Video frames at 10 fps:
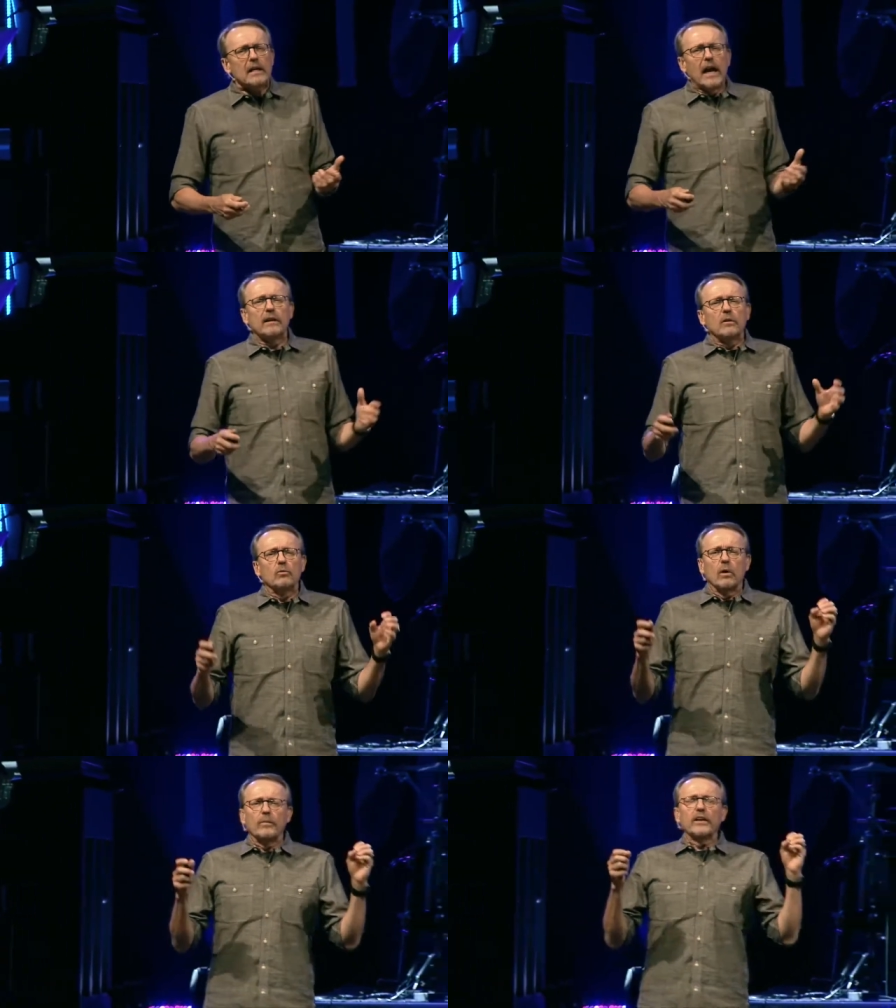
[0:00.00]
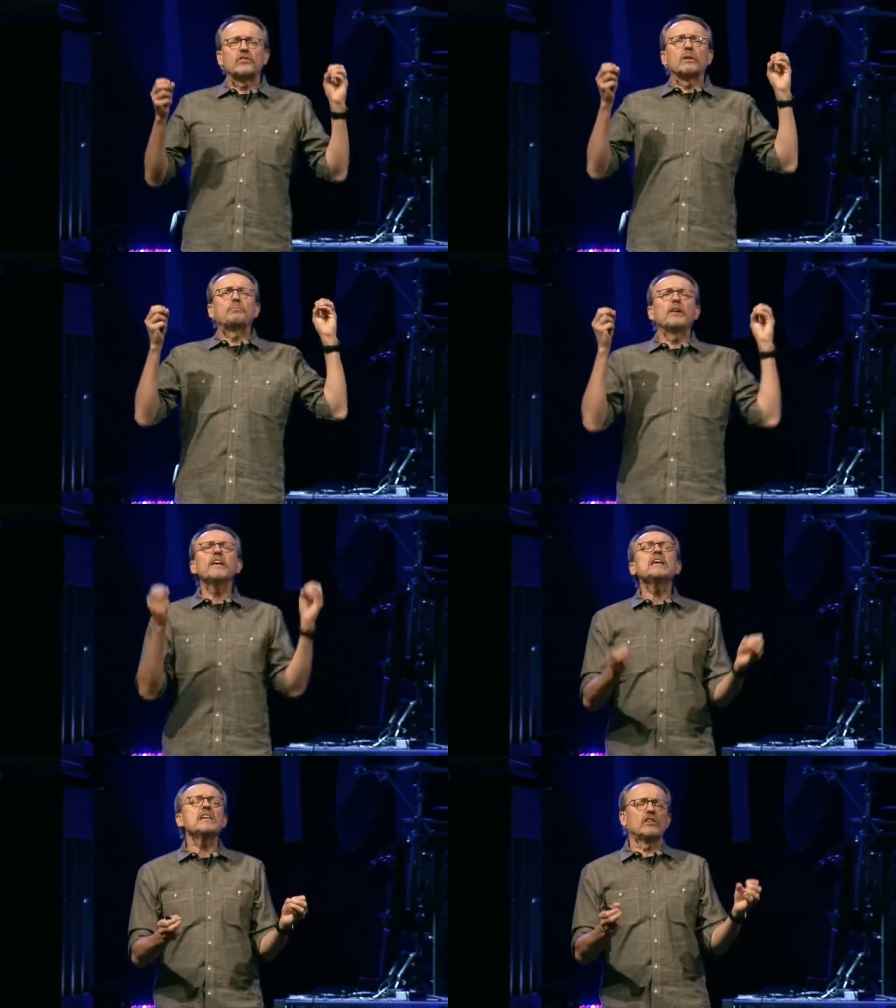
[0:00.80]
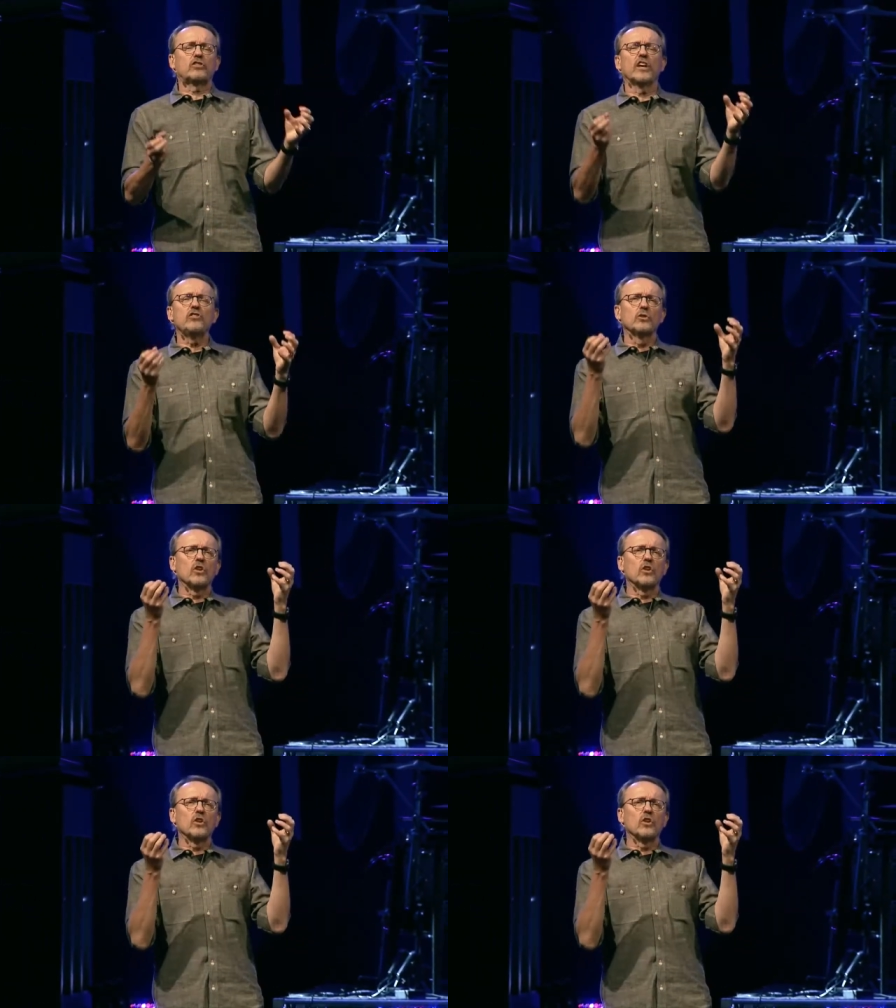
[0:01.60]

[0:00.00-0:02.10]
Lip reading: And they said, please, can you